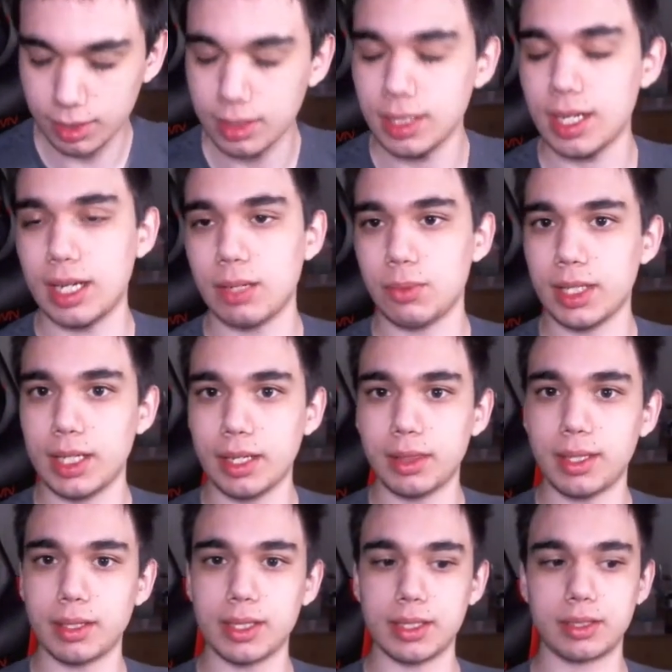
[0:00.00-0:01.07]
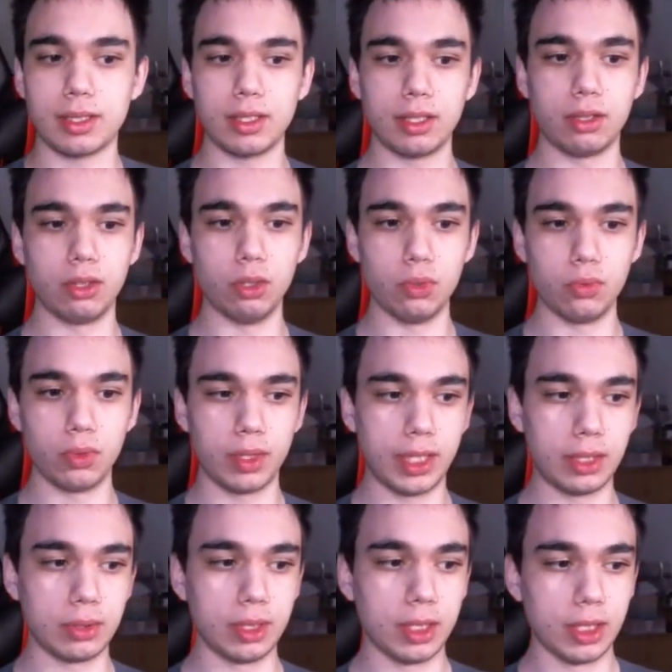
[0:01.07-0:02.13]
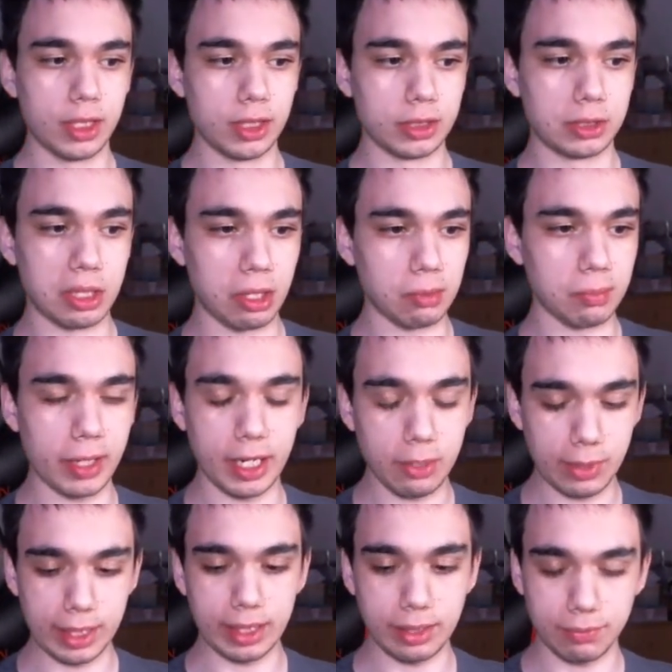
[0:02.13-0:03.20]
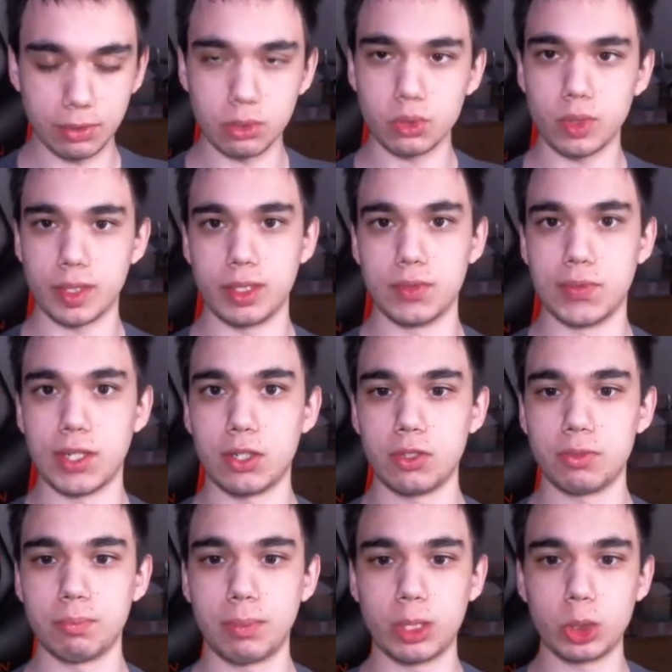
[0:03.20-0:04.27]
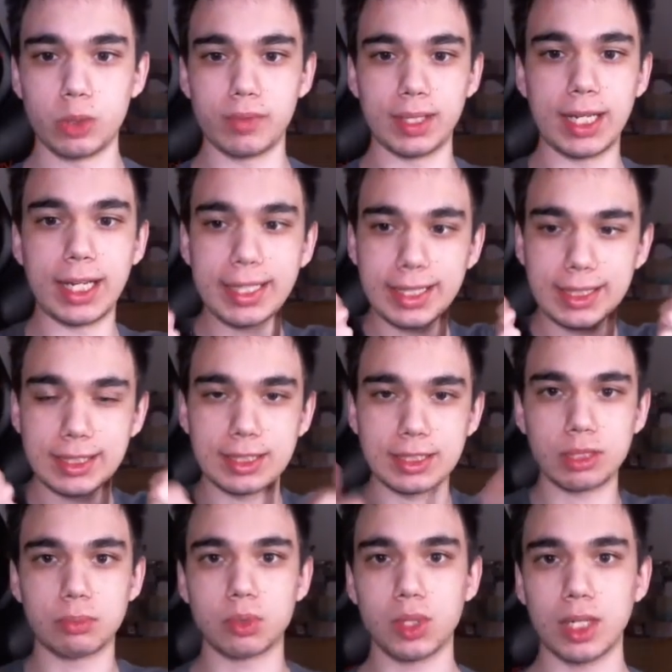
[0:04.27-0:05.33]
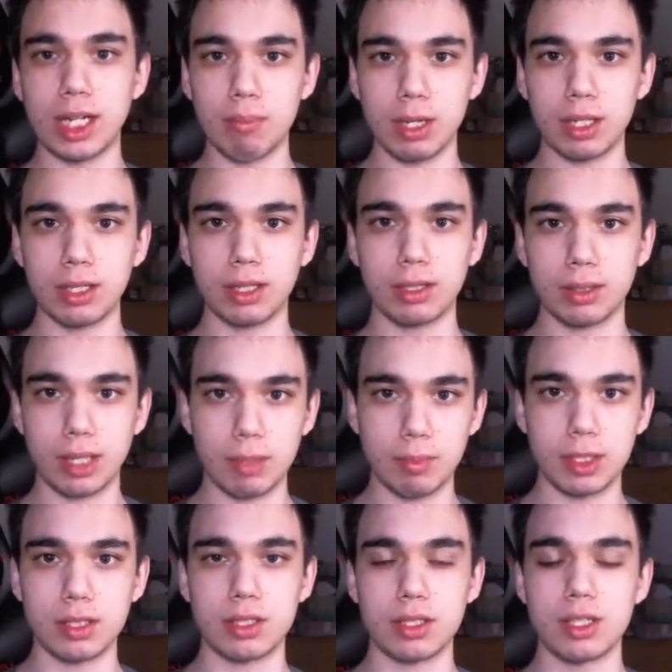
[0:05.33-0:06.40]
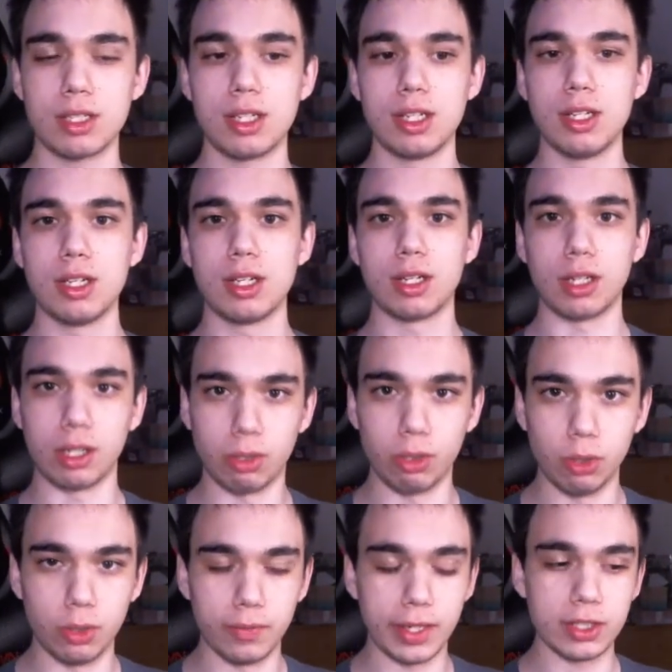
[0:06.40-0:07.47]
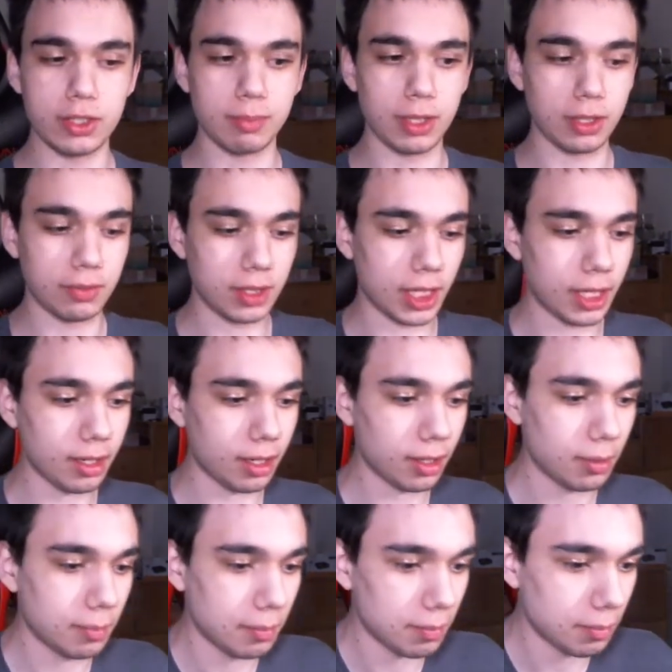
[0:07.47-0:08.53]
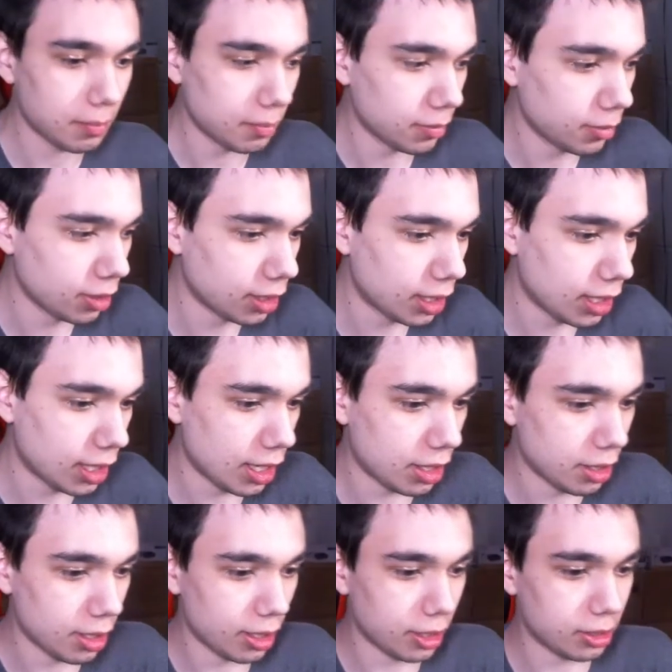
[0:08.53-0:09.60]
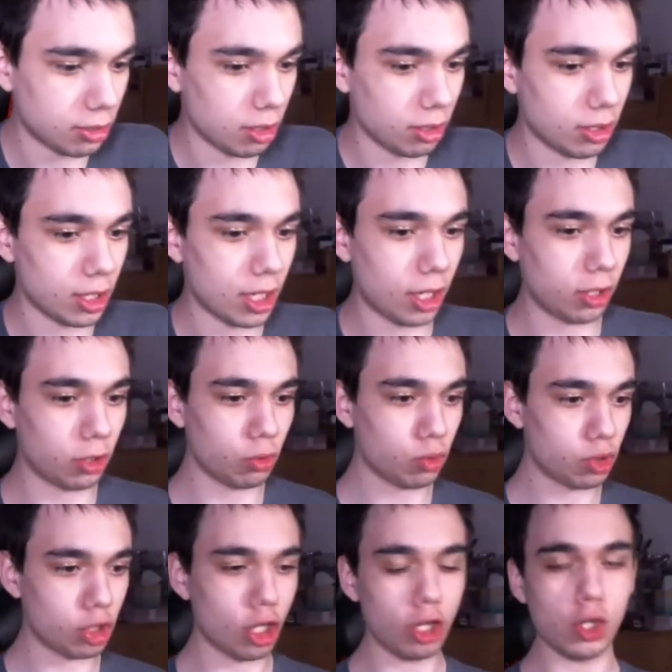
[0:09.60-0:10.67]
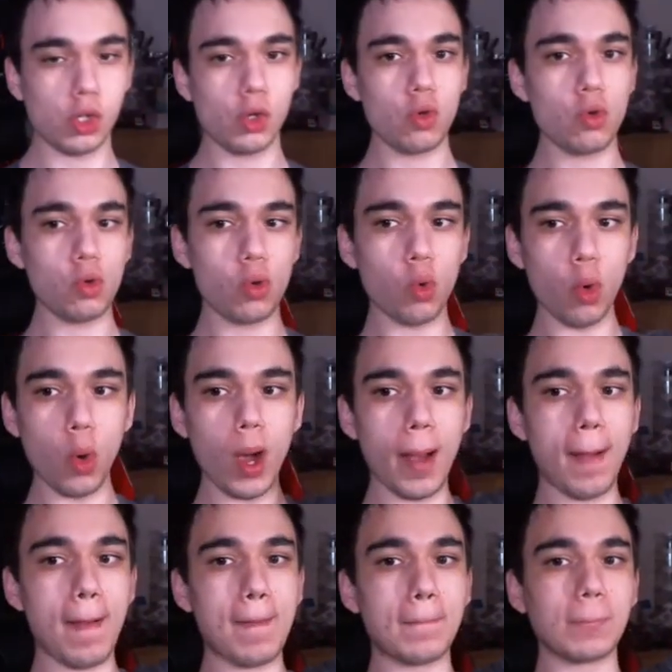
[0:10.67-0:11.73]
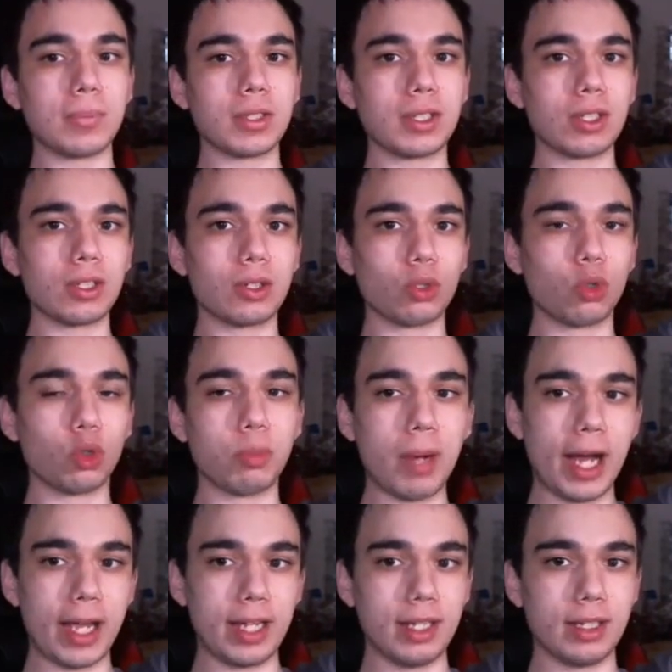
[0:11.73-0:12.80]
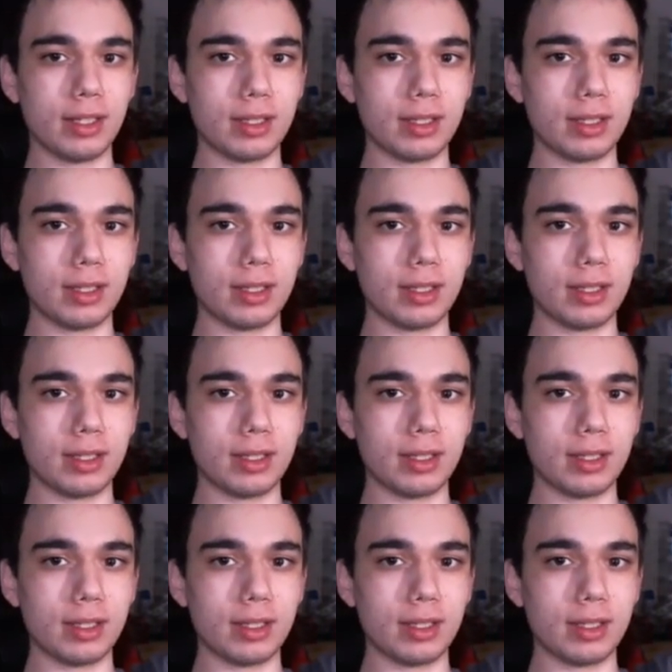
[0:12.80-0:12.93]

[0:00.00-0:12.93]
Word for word: Anyway, I think that's gonna do for now. So, anyway, if you enjoyed this video, make sure to like, subscribe, comment, Click the notification bell if you like. And that's all you gotta do, so... Goodbye.